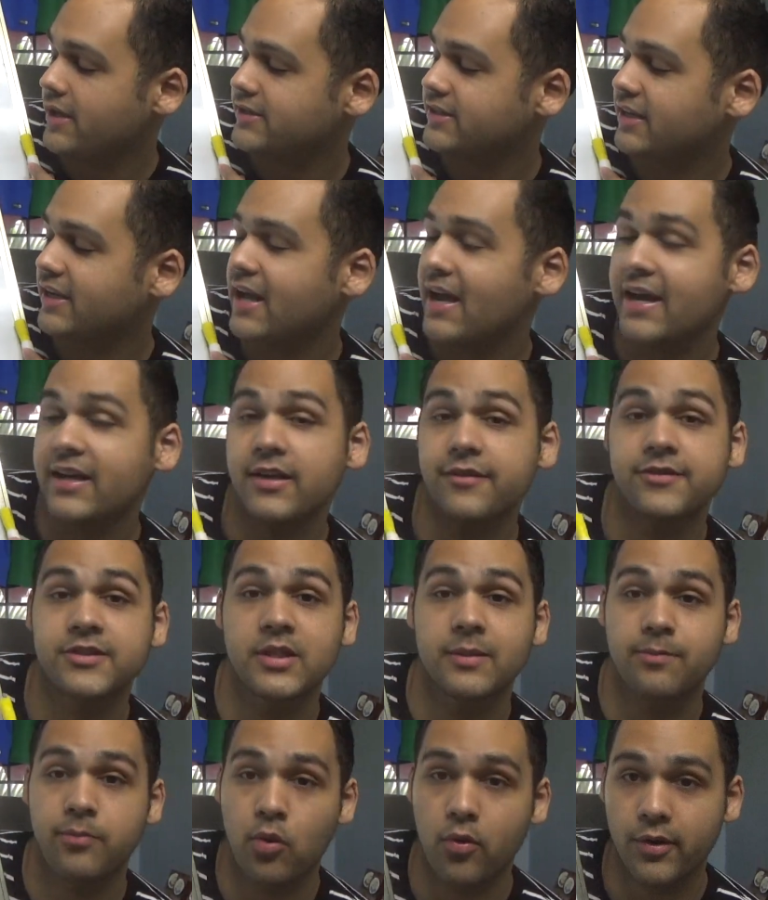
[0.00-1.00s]
as a kind of
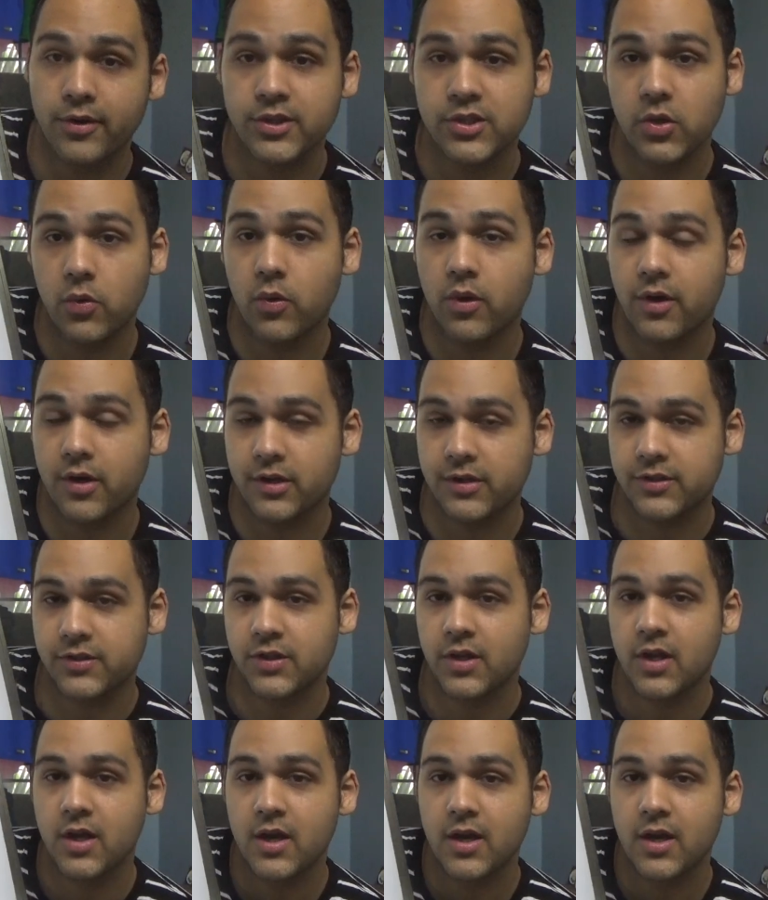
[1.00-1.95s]
support towards